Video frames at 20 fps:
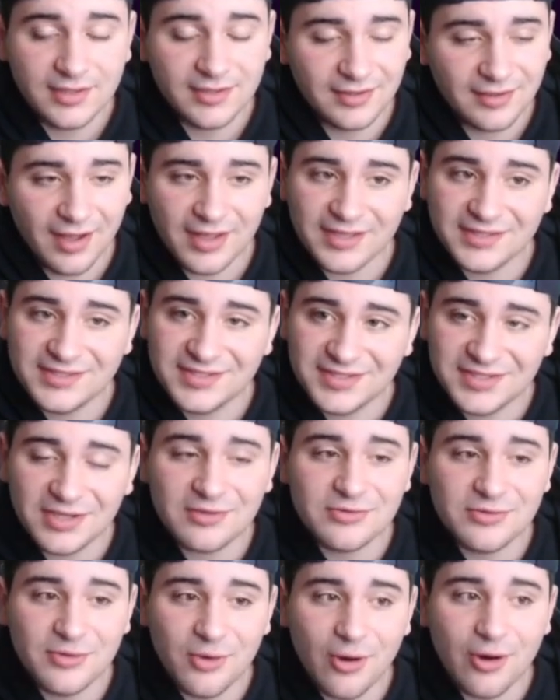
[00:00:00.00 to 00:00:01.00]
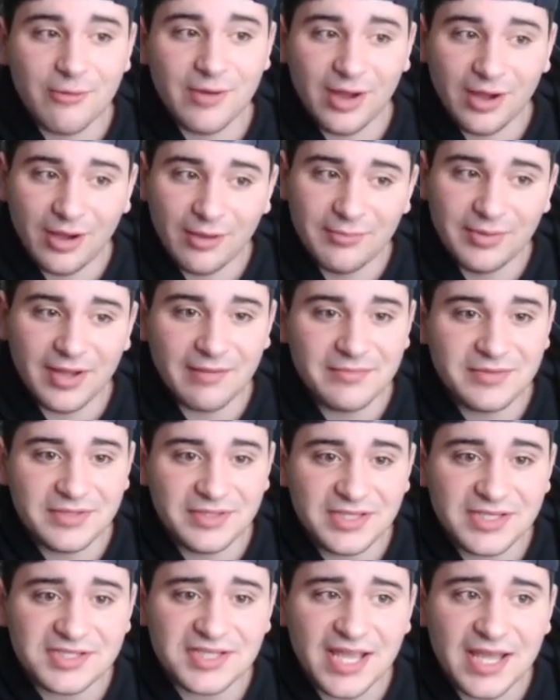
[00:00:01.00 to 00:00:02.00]
it's still Norwell, but I mean
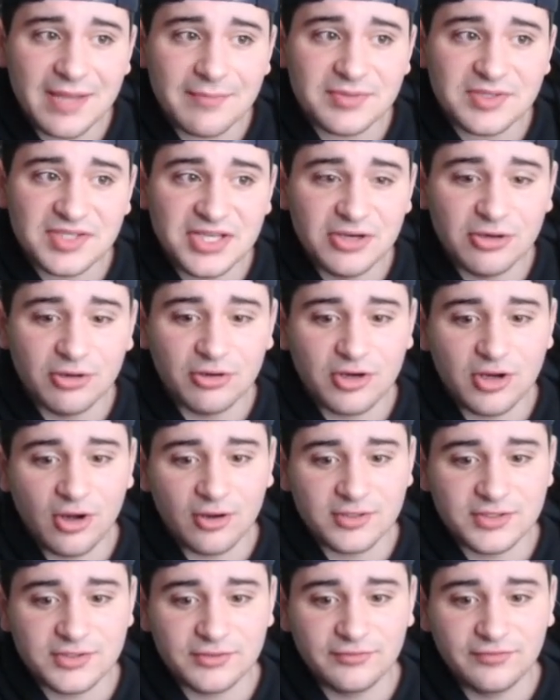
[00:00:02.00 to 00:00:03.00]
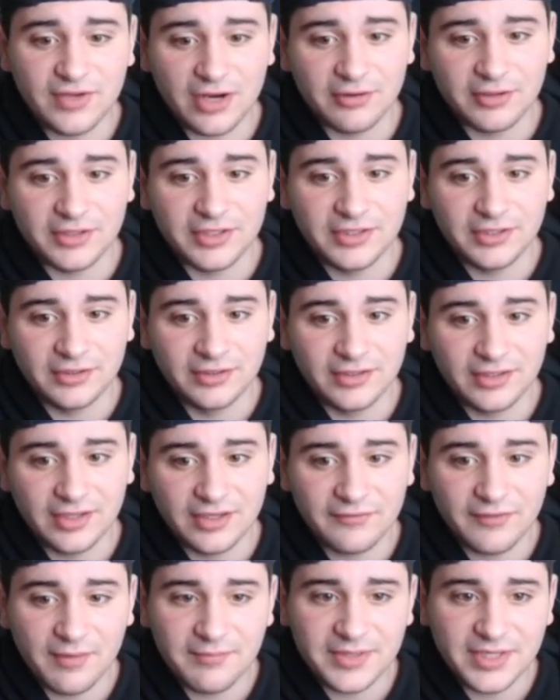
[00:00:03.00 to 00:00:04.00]
these campus hero cards are very good.
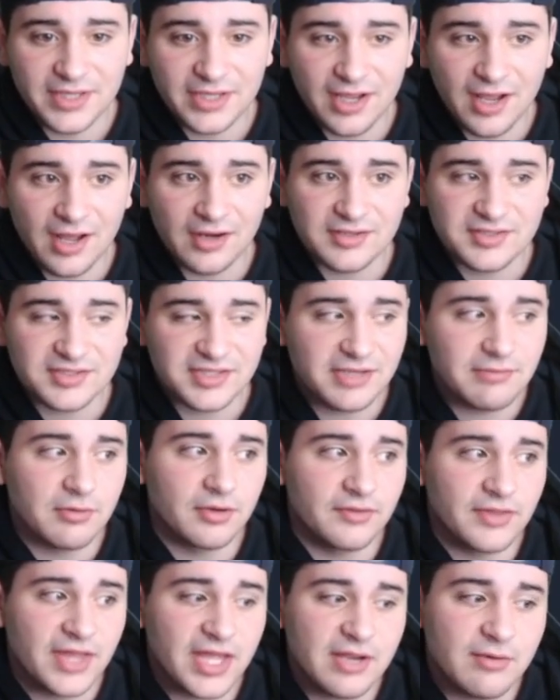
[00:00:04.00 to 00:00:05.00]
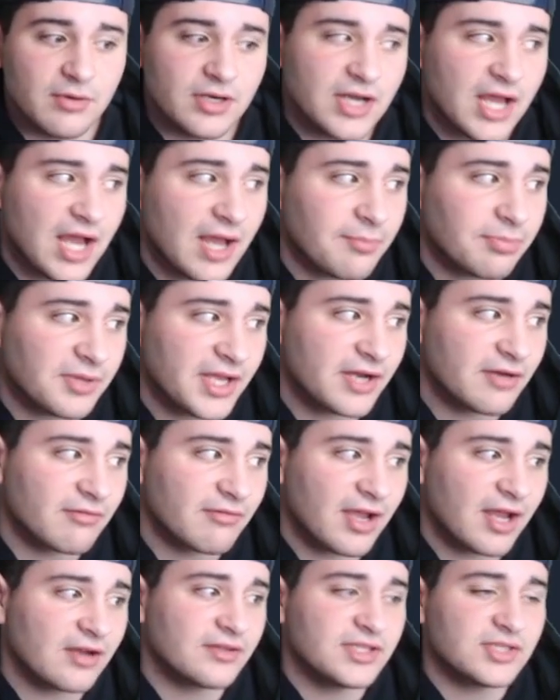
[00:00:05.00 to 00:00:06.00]
If I'm being honest, they were they were not playing
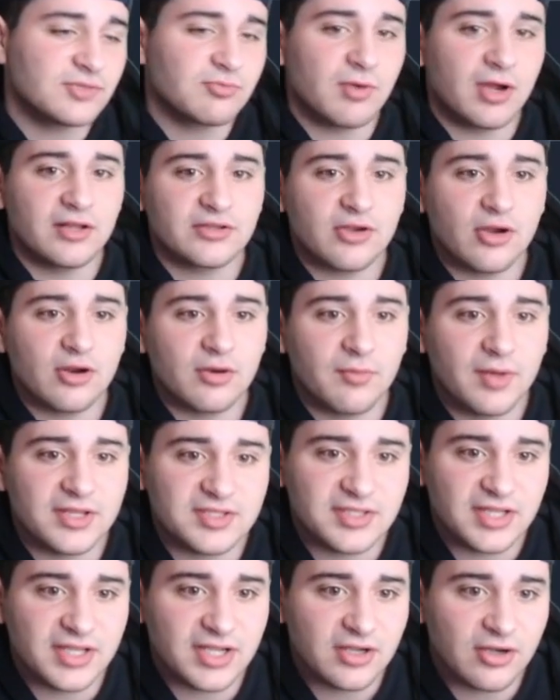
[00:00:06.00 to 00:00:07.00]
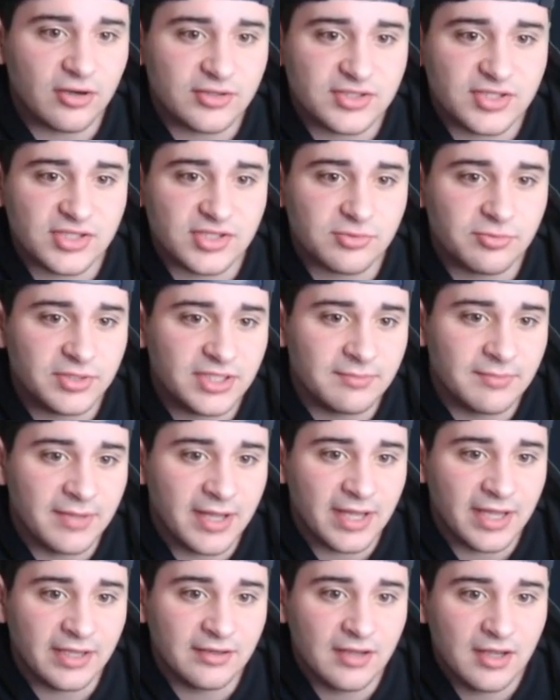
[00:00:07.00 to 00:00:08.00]
around on these Wild Card Wednesday cards this week,
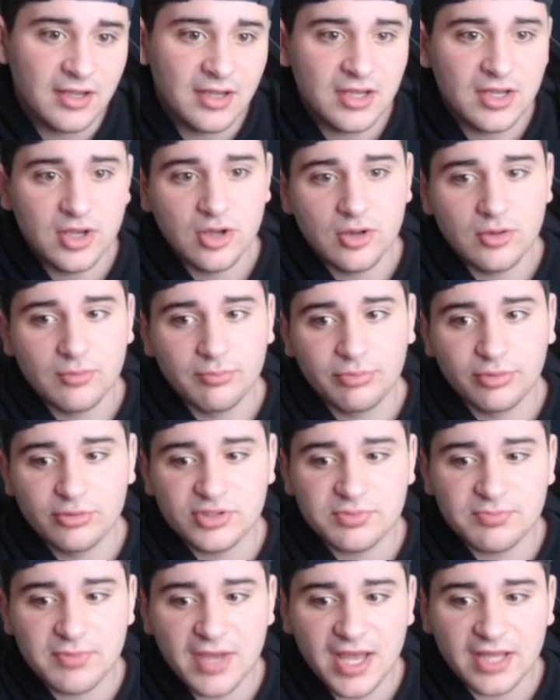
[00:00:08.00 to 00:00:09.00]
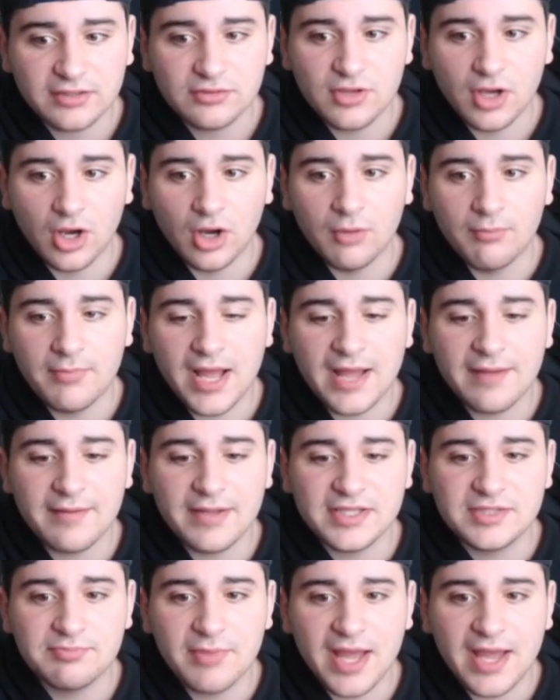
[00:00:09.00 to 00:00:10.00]
man. Bruce Matthews. Oh, Matt.
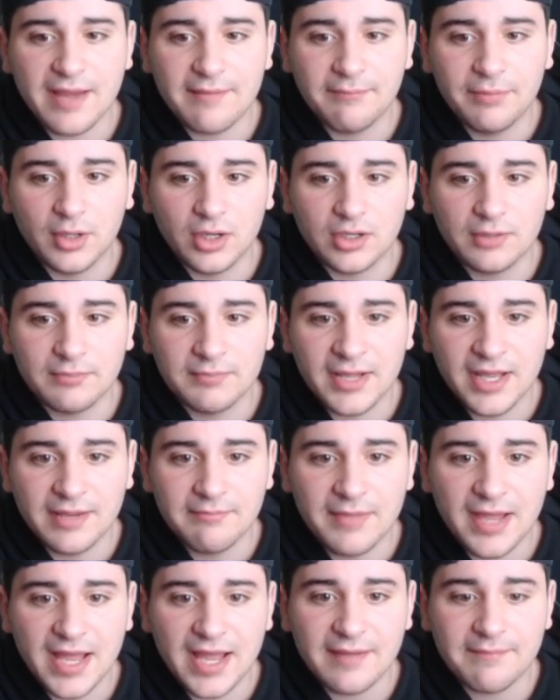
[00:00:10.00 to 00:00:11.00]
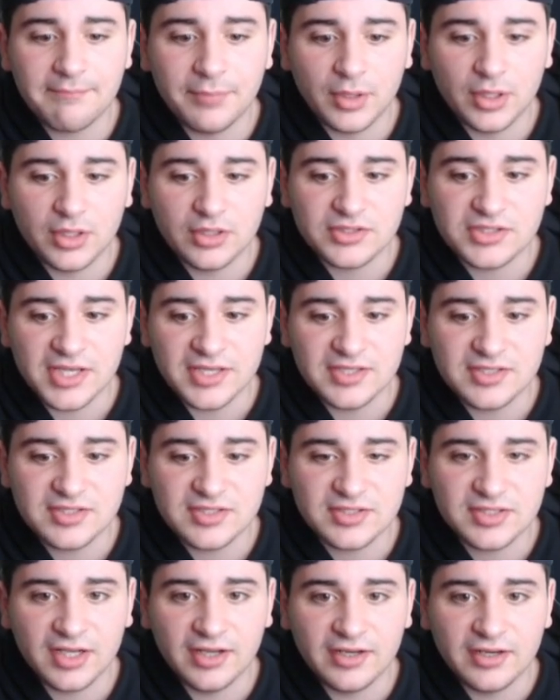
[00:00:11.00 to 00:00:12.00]
It's Matt Birk, man. Matt Birk's a
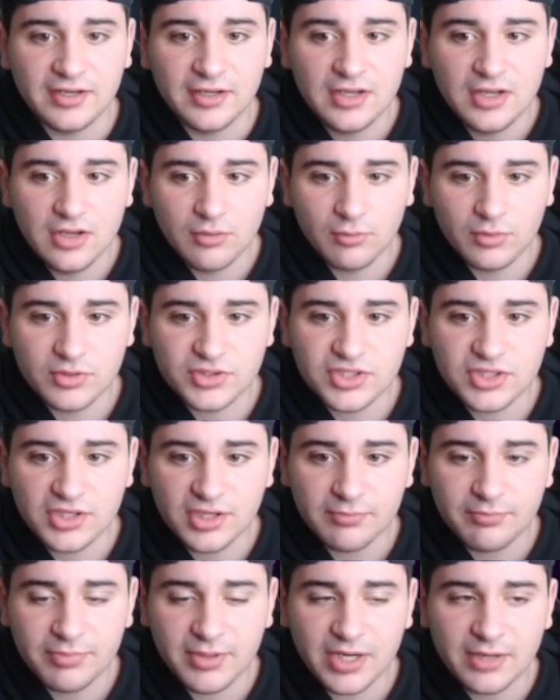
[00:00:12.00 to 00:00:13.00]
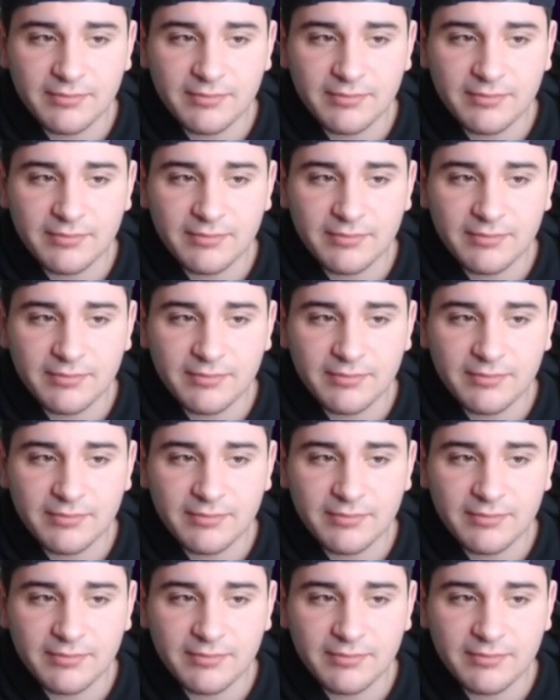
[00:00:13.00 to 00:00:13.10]
stud. We're just gonna compare